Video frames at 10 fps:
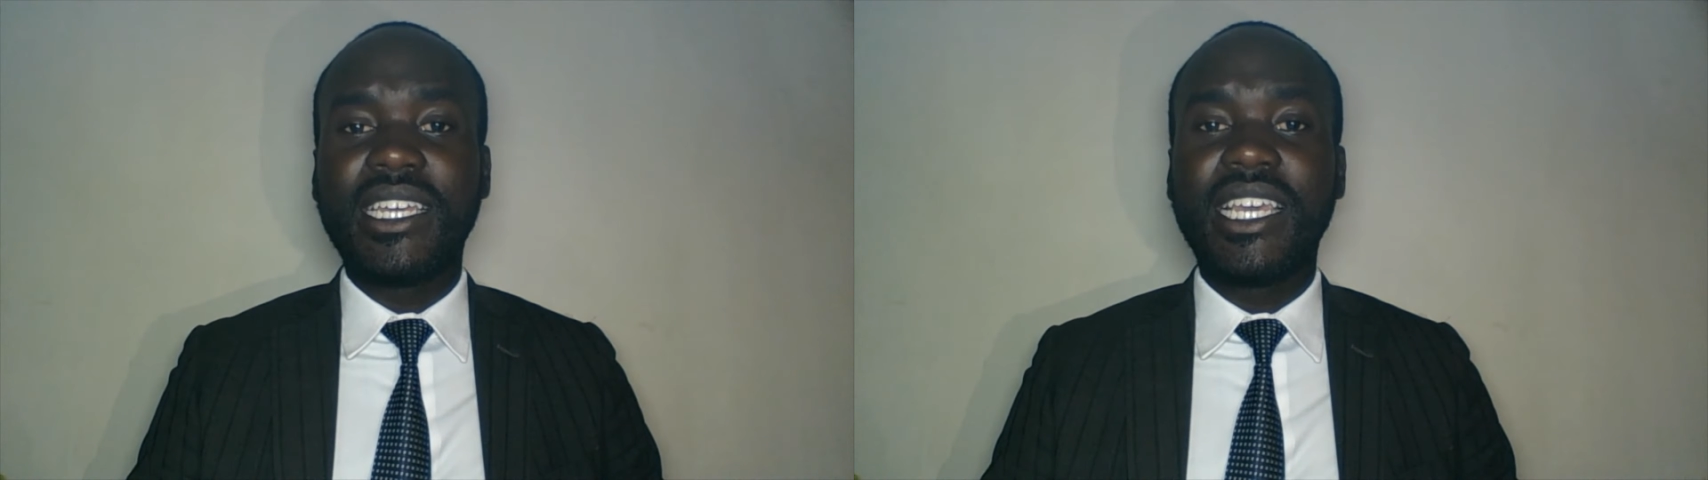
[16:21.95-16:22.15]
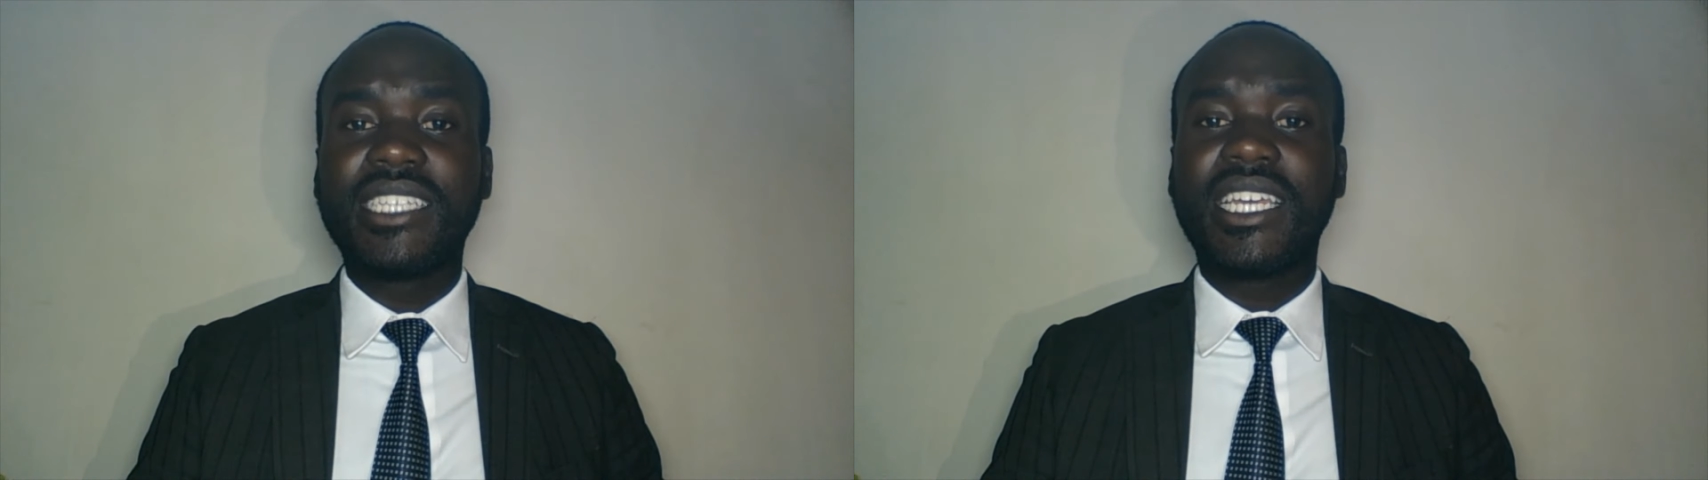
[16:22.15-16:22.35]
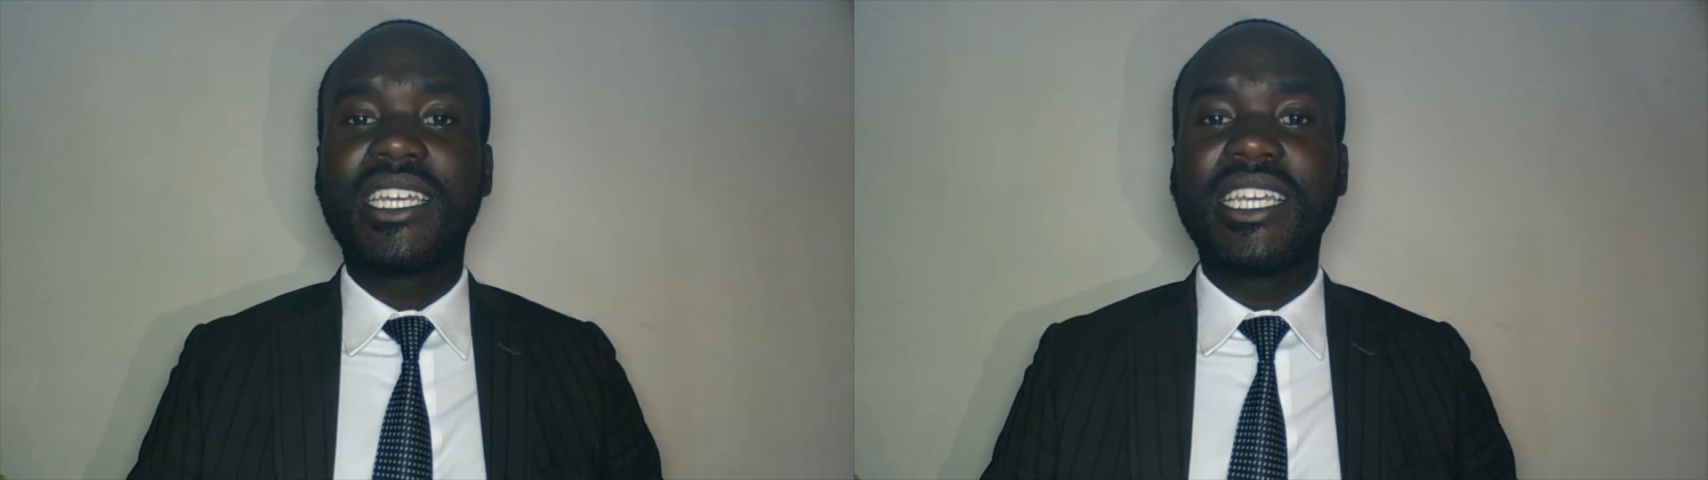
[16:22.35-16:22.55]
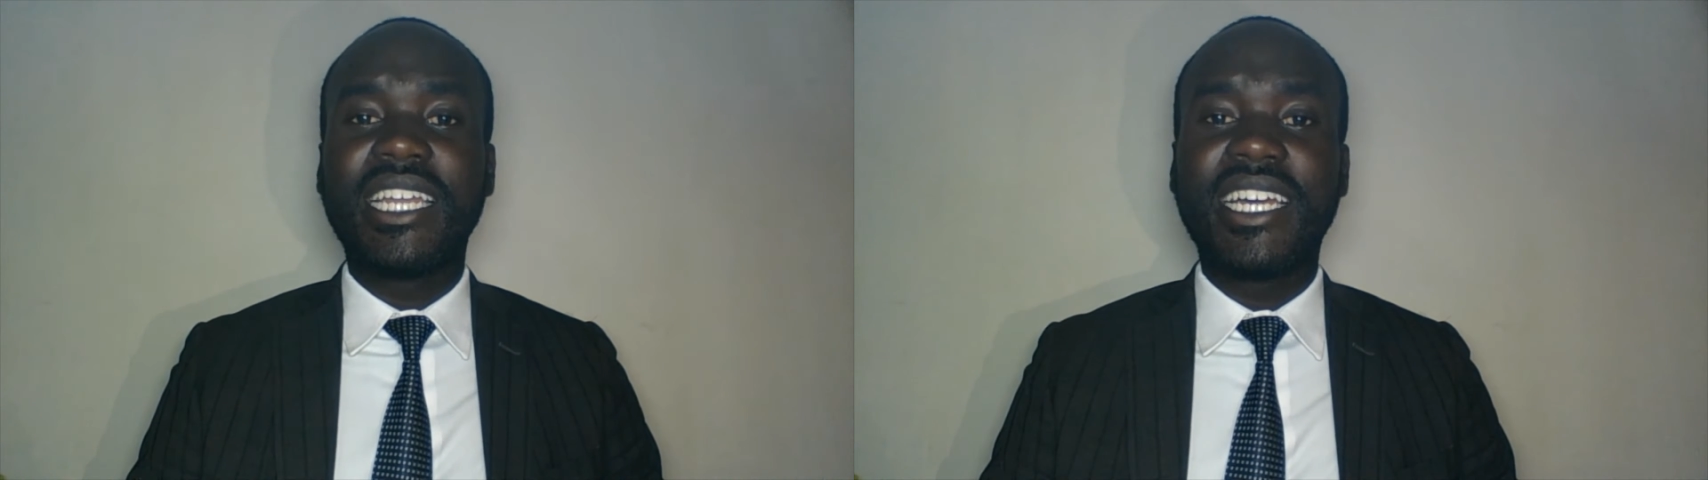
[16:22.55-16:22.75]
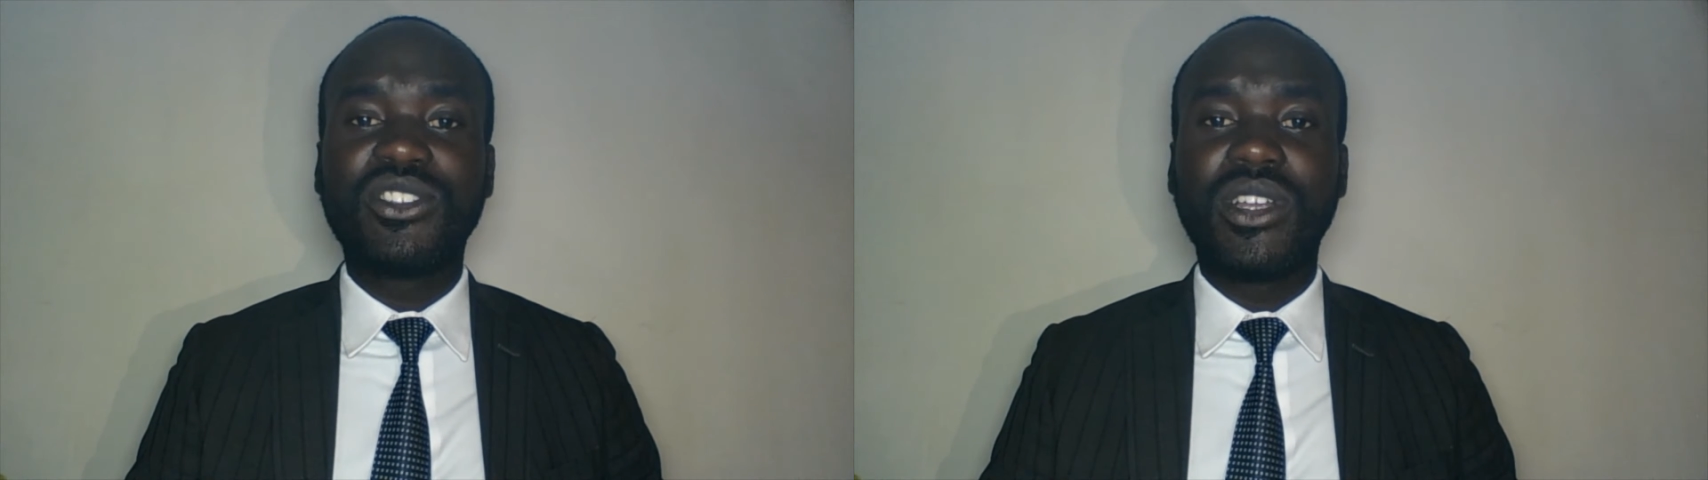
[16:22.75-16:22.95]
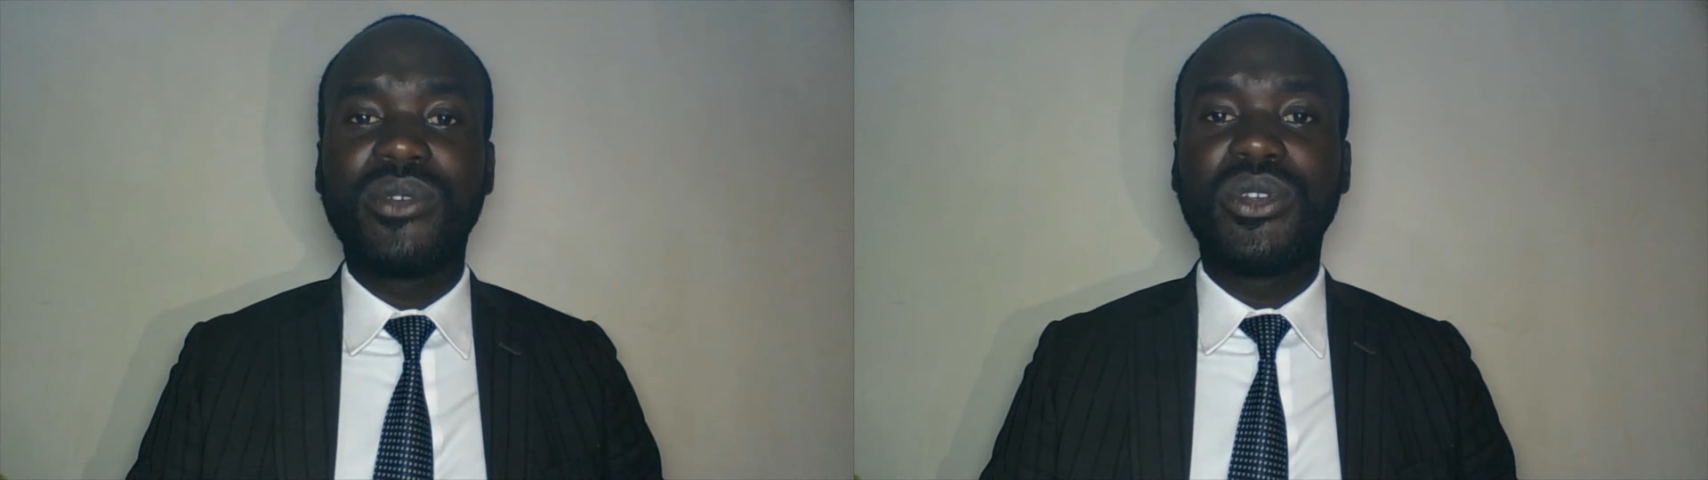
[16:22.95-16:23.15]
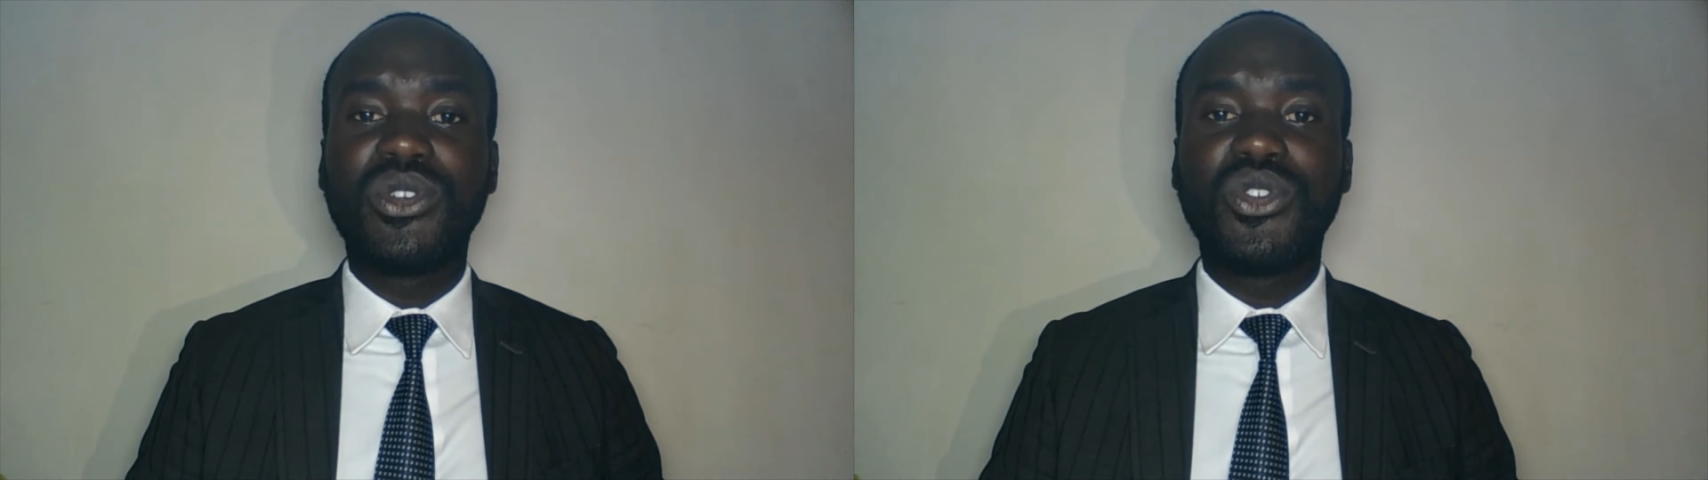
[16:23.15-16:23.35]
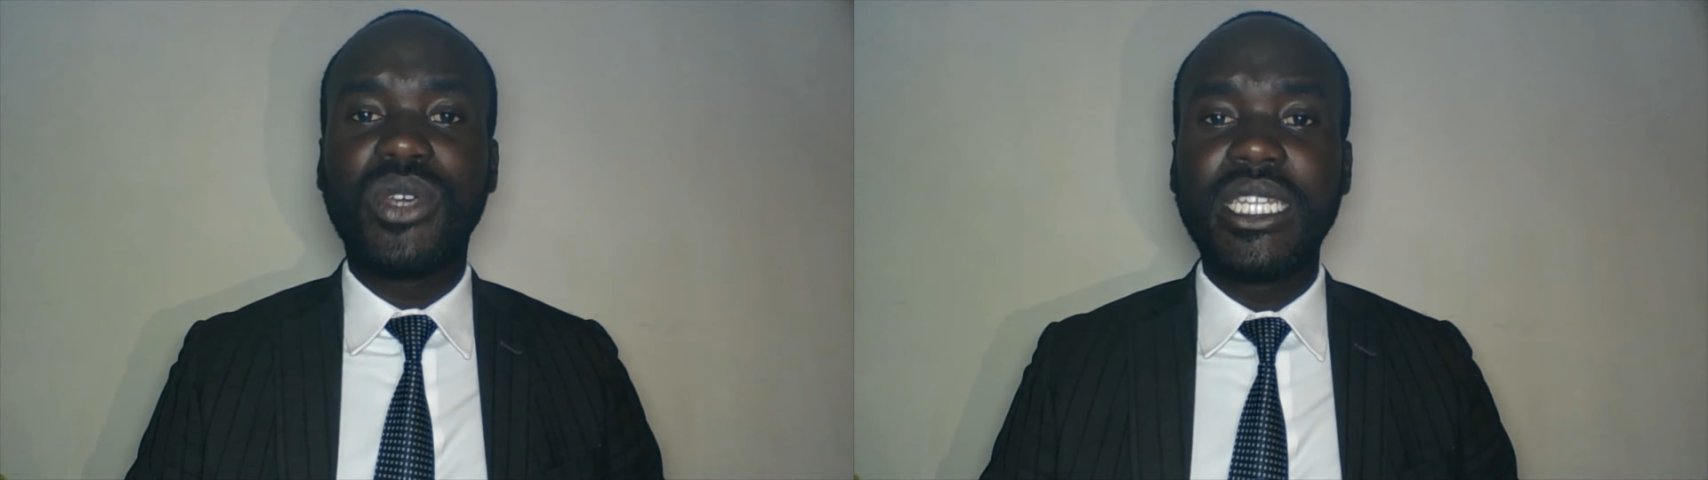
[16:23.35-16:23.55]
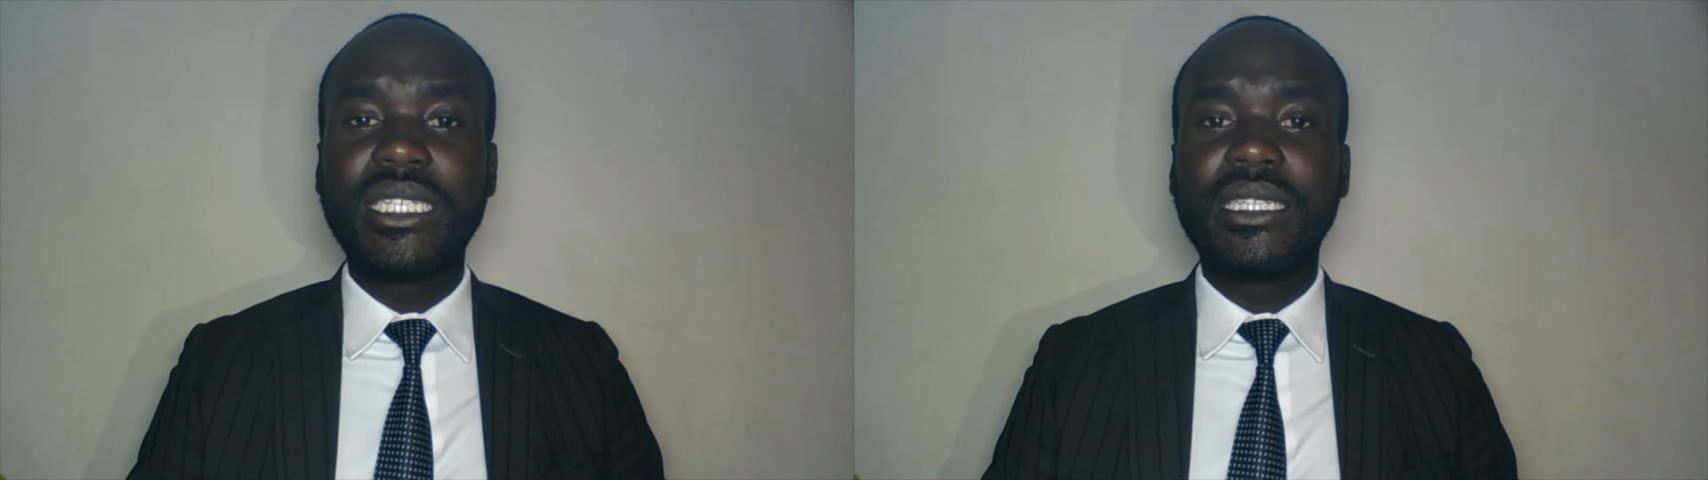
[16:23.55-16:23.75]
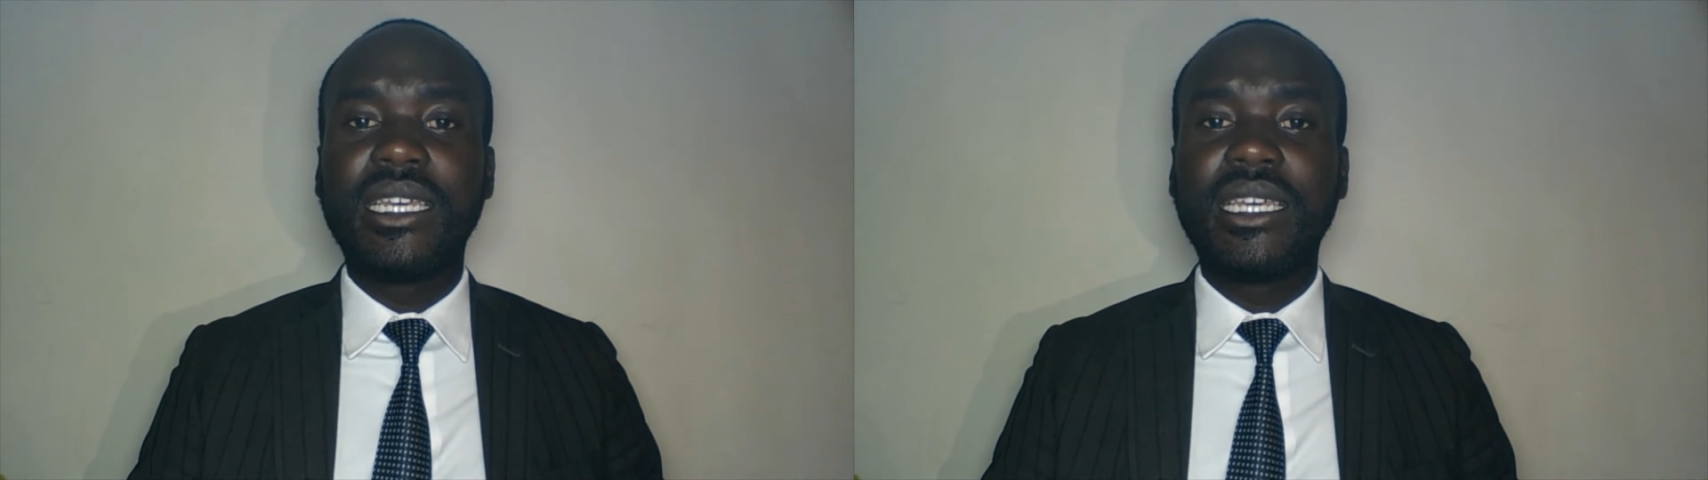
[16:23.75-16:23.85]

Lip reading: he had actually withdrew it.